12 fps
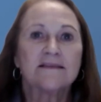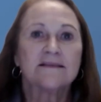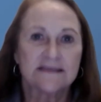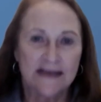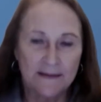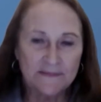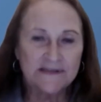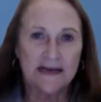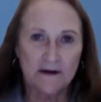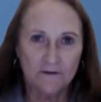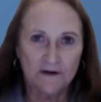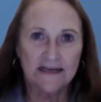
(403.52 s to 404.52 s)
some
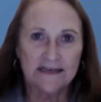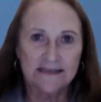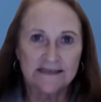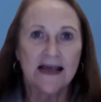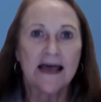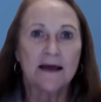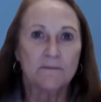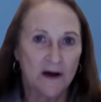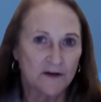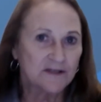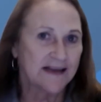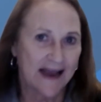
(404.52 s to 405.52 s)
synchronous and
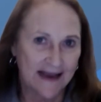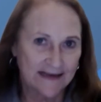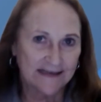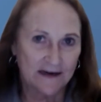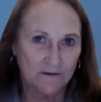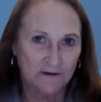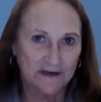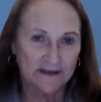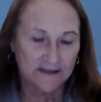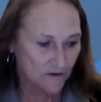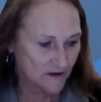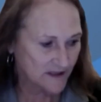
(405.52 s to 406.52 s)
mostly
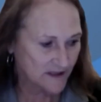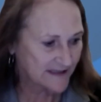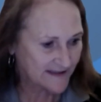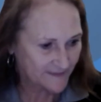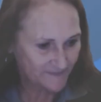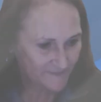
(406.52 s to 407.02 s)
asynchronous courses.